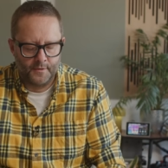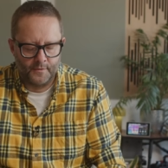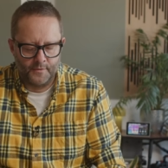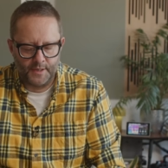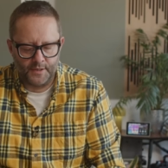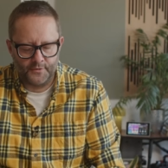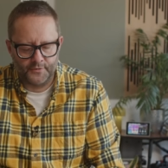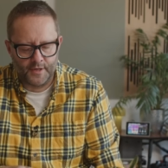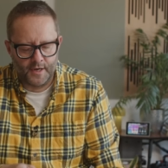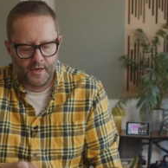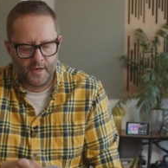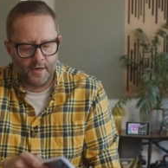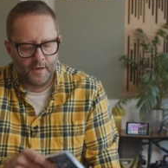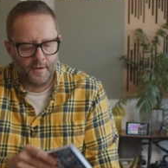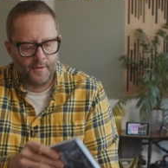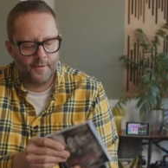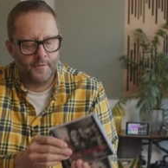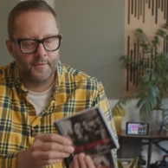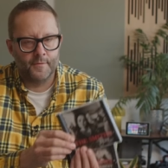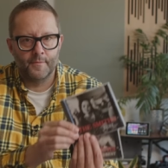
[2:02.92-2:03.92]
These
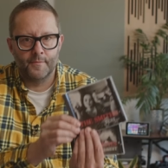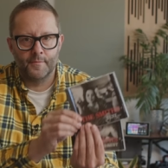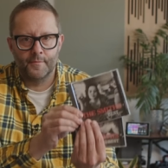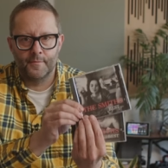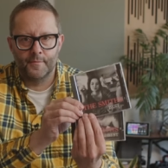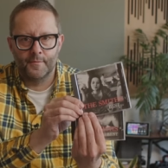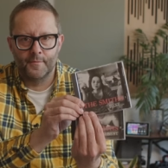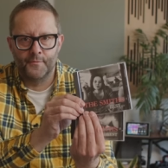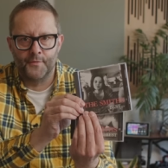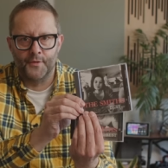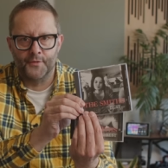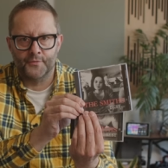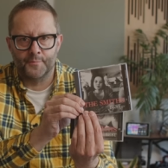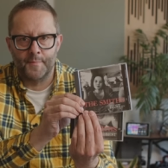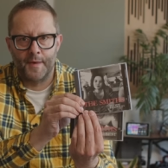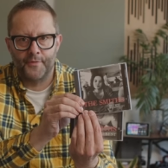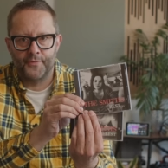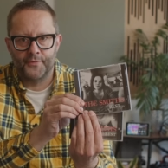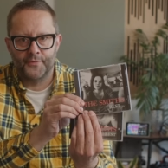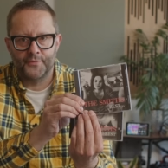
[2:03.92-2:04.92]
are the
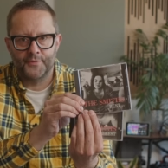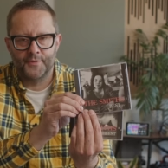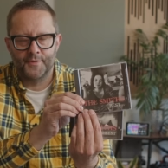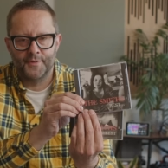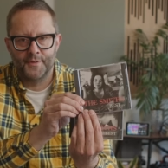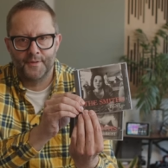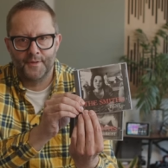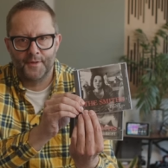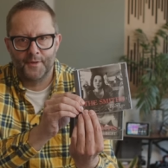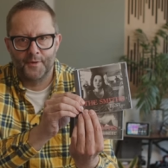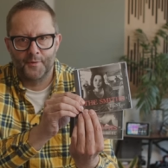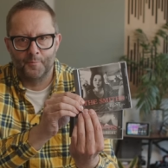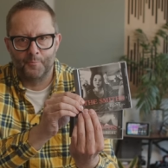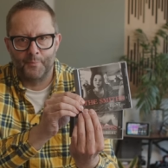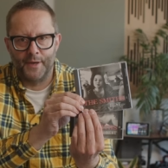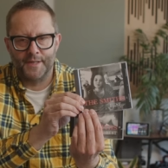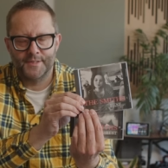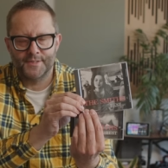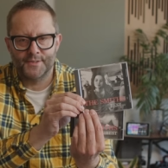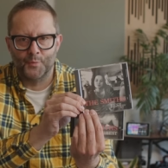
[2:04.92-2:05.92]
Smiths
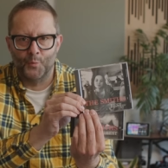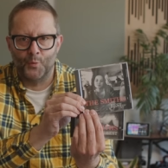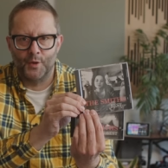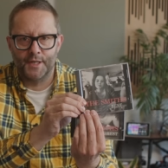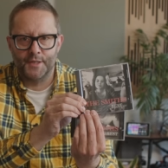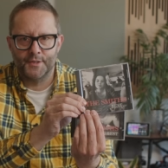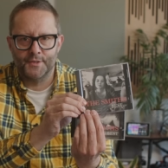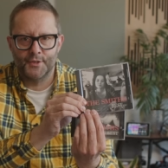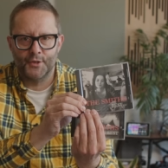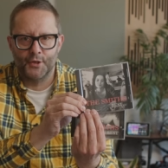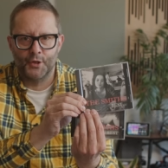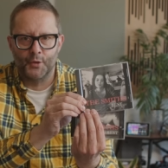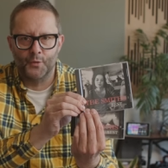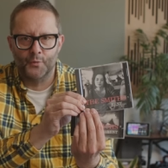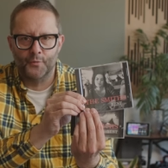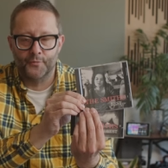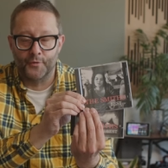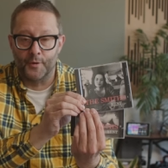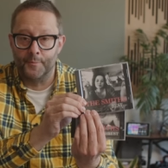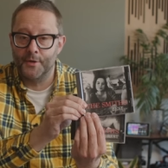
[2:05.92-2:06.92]
Best 1 and
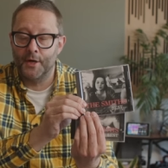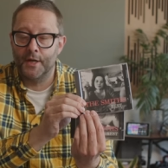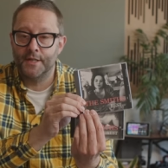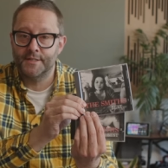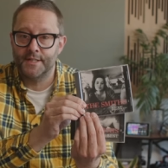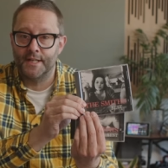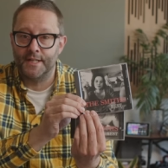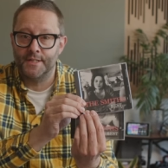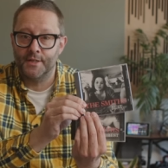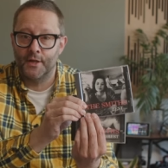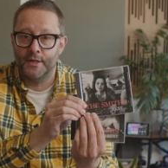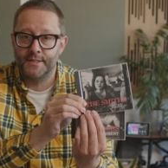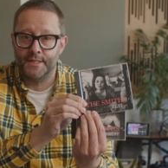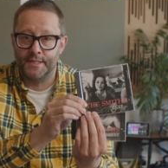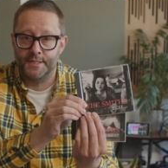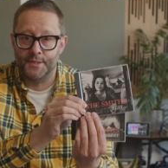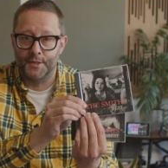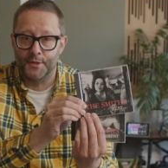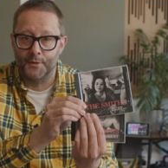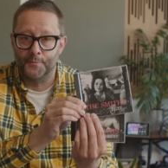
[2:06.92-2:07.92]
2 from
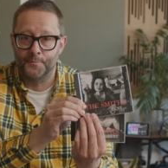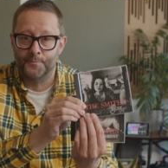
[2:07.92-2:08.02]
1992.